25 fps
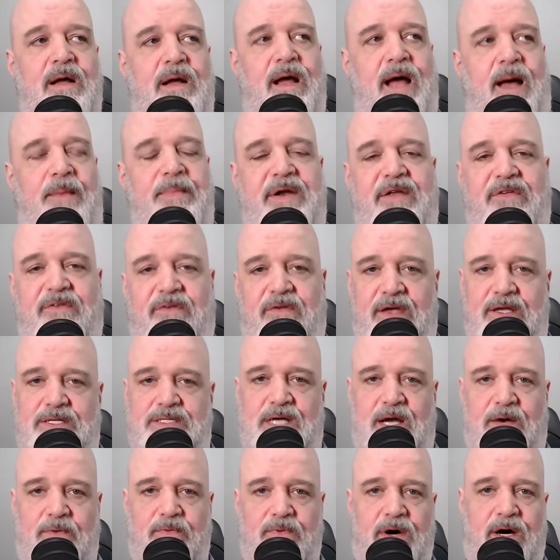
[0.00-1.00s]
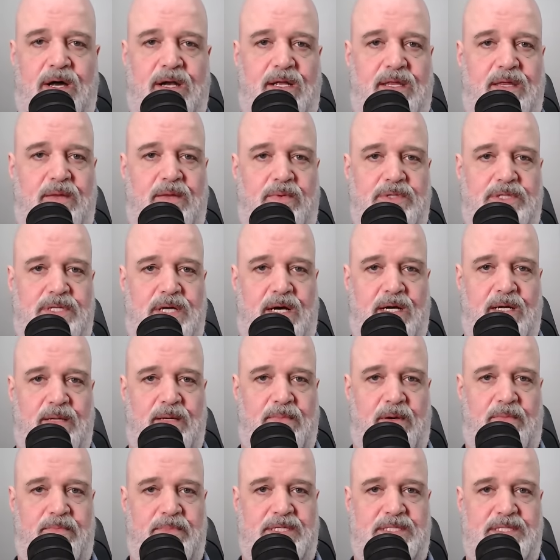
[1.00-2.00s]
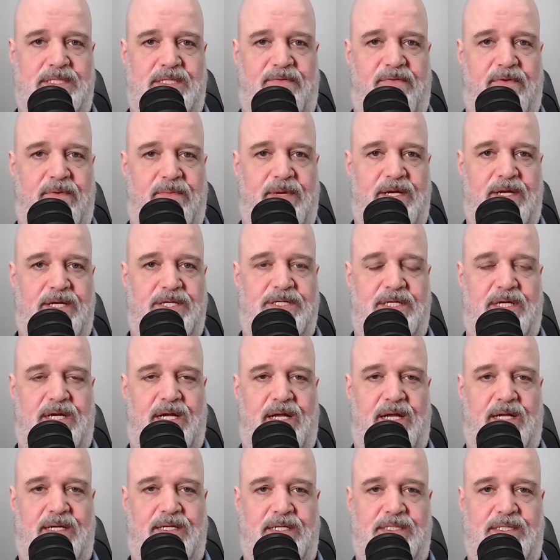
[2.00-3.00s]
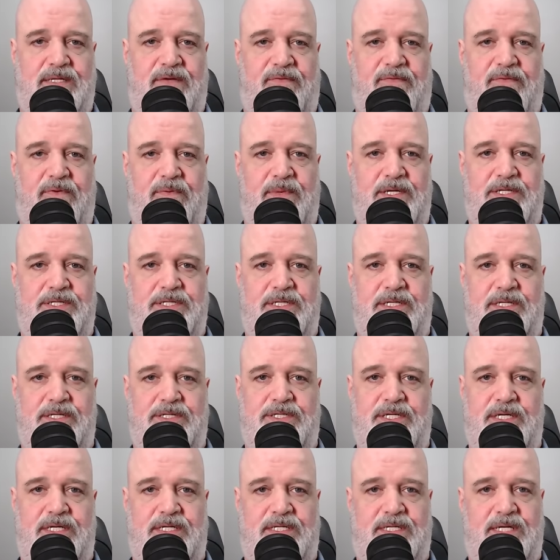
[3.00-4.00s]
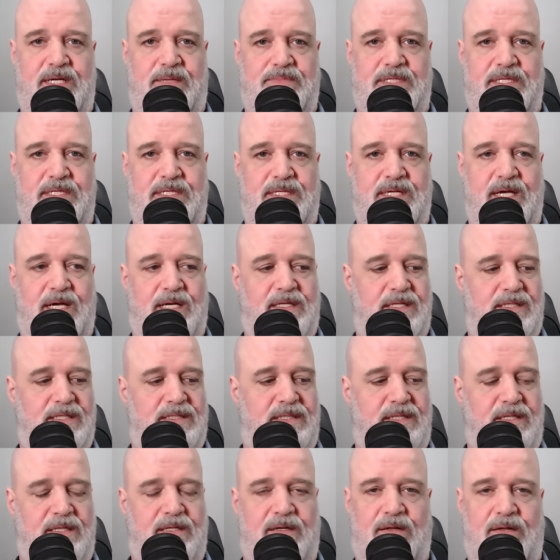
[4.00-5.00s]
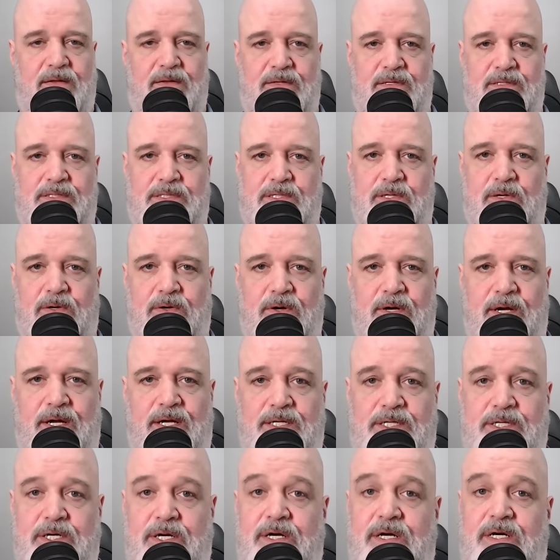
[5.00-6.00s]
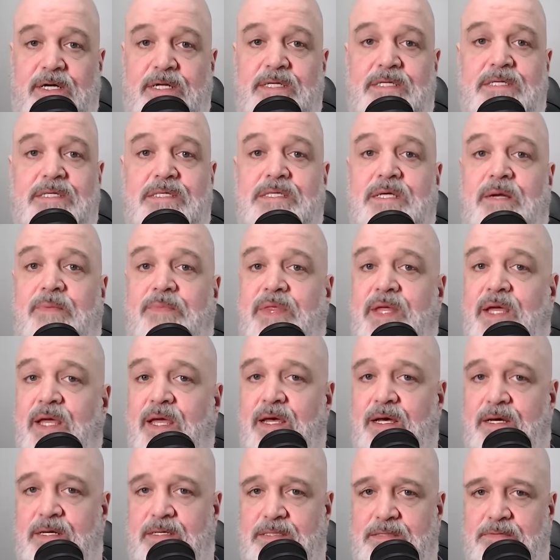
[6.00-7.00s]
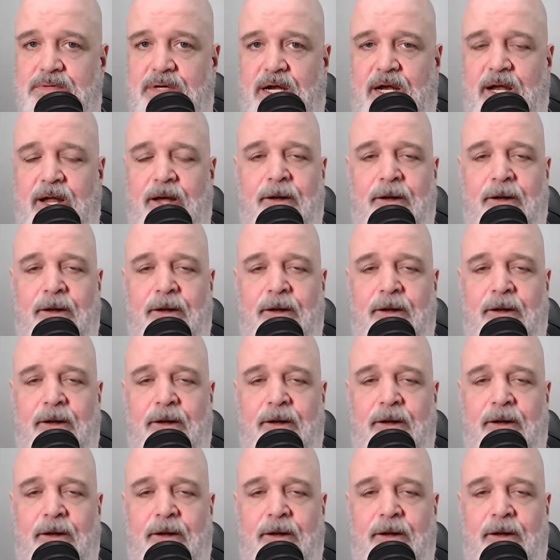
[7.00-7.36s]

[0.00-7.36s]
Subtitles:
I mean, it's ironic that we're talking about misinformation and disinformation, and she attempts to take this little story and turn it into something else, right?